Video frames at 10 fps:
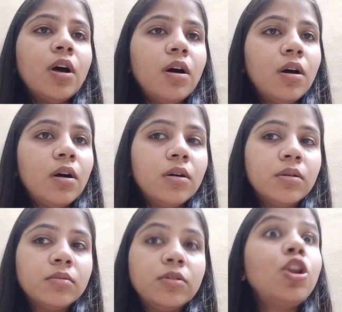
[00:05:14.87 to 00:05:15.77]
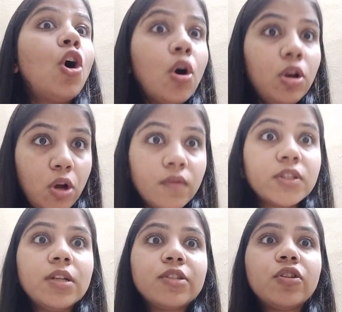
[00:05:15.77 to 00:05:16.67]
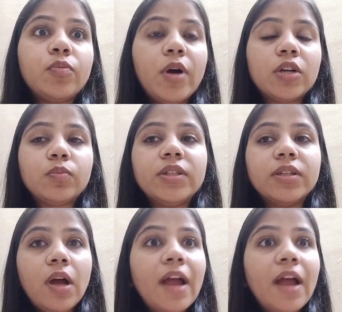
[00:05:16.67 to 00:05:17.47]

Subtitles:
law is also a department,